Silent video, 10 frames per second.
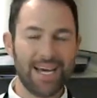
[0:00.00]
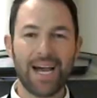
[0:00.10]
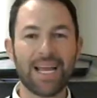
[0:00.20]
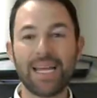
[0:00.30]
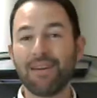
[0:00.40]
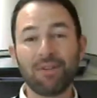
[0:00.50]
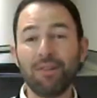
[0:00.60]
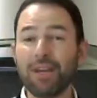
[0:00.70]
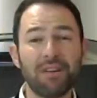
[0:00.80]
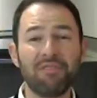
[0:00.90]
I can never
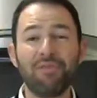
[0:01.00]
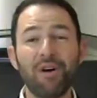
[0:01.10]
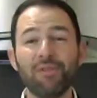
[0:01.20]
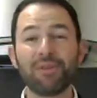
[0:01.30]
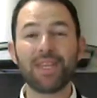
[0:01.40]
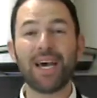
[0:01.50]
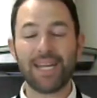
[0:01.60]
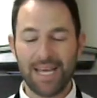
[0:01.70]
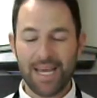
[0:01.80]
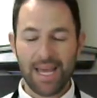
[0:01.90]
look at a phone or
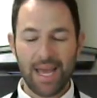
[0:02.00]
that.